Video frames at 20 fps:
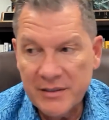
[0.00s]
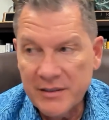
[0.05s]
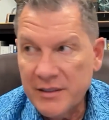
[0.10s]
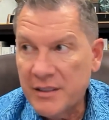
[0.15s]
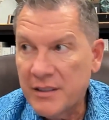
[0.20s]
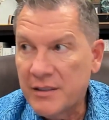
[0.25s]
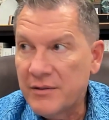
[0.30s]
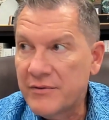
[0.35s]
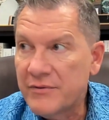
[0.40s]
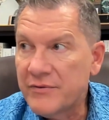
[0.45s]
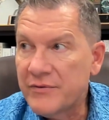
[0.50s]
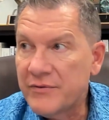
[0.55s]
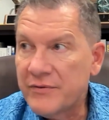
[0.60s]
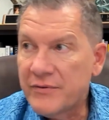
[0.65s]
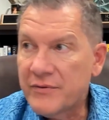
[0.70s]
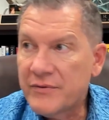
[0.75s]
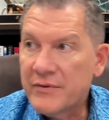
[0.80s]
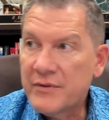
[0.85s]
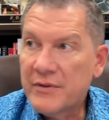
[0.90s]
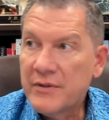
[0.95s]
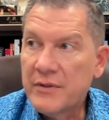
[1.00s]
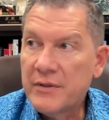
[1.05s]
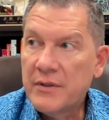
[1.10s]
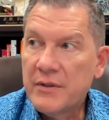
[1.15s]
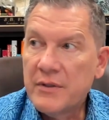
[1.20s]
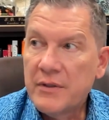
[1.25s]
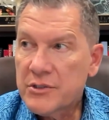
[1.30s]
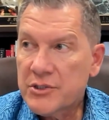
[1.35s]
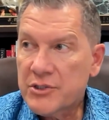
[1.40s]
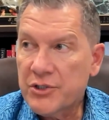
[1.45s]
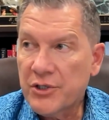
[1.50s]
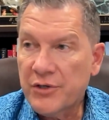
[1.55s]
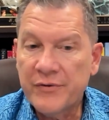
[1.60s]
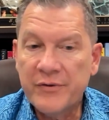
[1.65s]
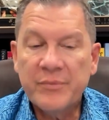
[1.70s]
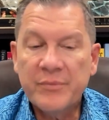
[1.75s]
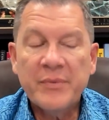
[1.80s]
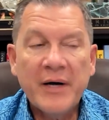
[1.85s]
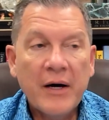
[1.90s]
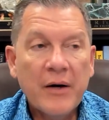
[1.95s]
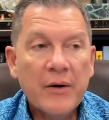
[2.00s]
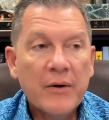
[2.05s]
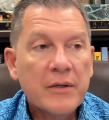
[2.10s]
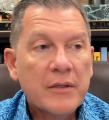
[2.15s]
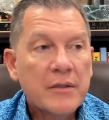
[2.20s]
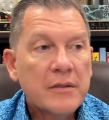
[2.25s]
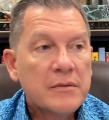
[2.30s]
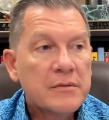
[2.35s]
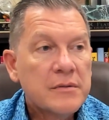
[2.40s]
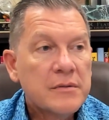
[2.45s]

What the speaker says: of servant power.